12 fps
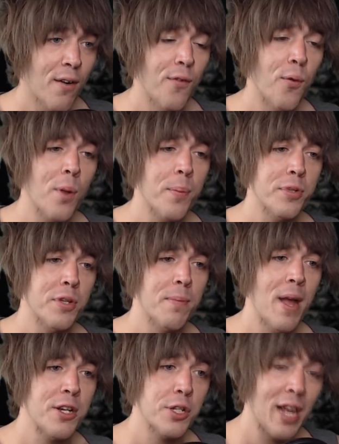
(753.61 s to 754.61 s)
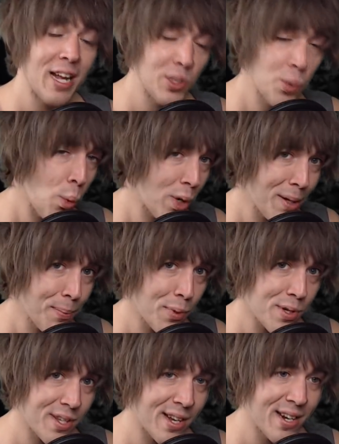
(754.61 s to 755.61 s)
40% magic and
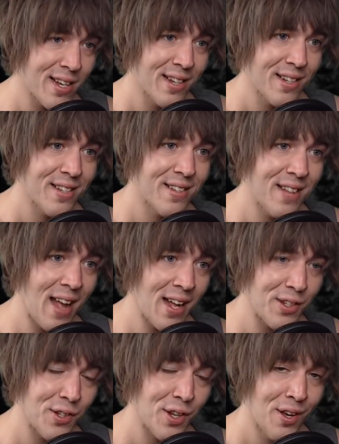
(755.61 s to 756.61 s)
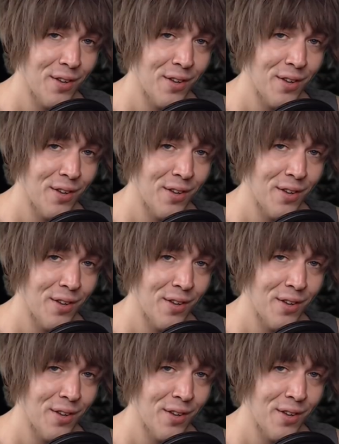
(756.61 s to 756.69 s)
20% stats